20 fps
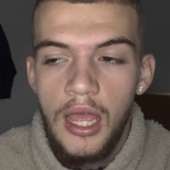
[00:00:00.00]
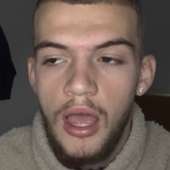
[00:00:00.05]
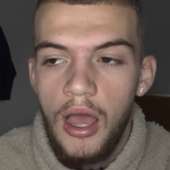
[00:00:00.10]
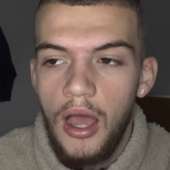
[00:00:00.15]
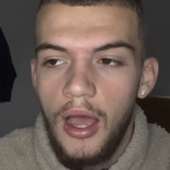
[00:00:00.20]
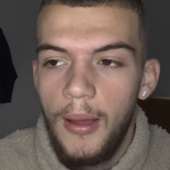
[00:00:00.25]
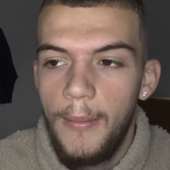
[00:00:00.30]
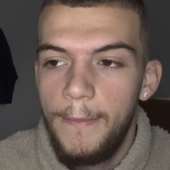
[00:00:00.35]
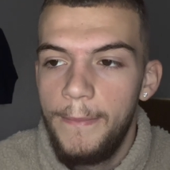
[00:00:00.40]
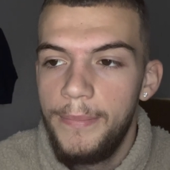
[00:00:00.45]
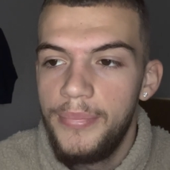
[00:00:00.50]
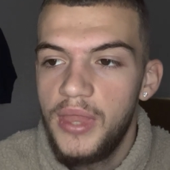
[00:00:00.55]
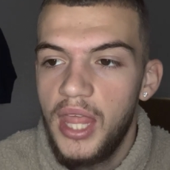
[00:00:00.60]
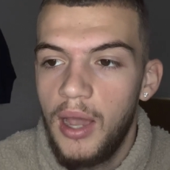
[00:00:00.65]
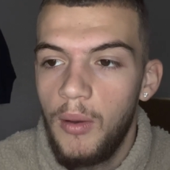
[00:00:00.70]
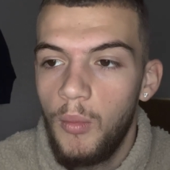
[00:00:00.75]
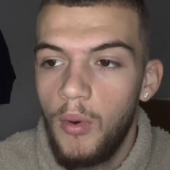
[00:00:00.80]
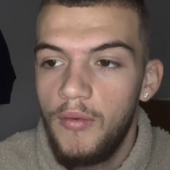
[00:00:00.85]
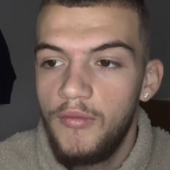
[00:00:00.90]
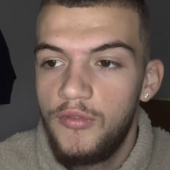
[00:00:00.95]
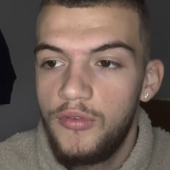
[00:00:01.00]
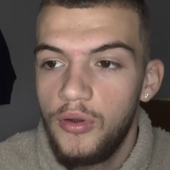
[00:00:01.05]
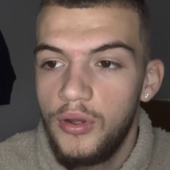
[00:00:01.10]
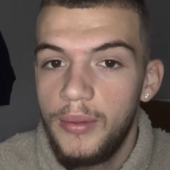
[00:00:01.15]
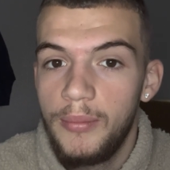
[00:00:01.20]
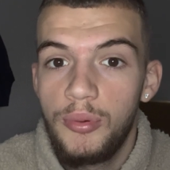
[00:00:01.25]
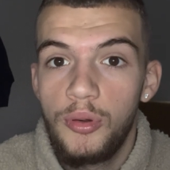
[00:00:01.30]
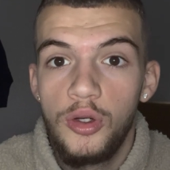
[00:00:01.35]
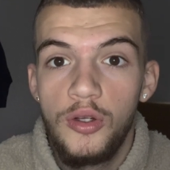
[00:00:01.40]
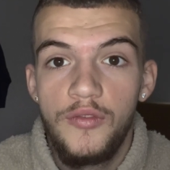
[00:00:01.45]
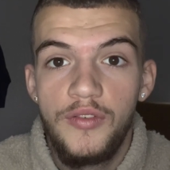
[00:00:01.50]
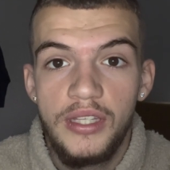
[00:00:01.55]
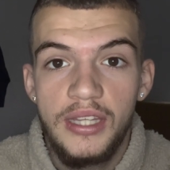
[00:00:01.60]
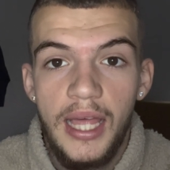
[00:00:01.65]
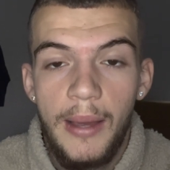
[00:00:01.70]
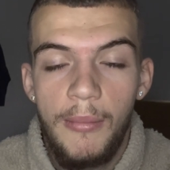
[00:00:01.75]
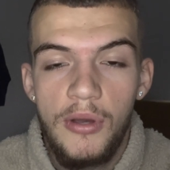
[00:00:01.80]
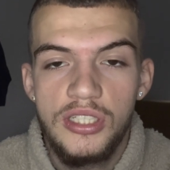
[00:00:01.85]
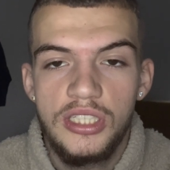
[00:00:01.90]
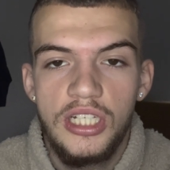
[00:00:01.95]
and one for improving
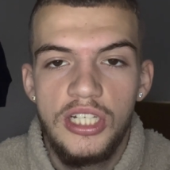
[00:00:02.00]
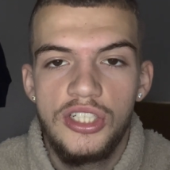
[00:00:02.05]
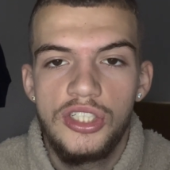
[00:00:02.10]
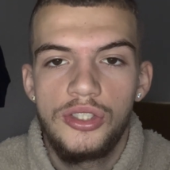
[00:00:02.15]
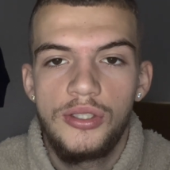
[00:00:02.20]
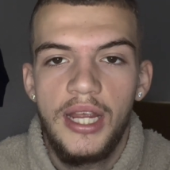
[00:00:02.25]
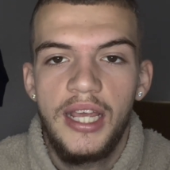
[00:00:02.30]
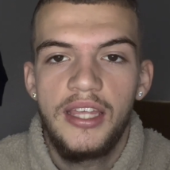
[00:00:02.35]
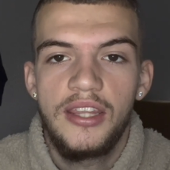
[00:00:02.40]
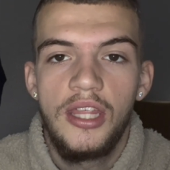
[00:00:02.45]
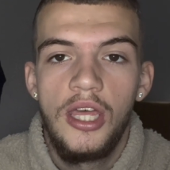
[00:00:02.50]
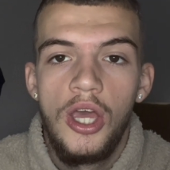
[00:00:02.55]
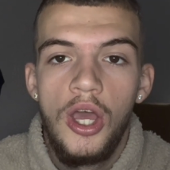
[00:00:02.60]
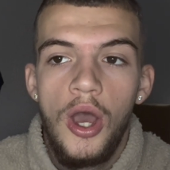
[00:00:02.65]
that muscular strength,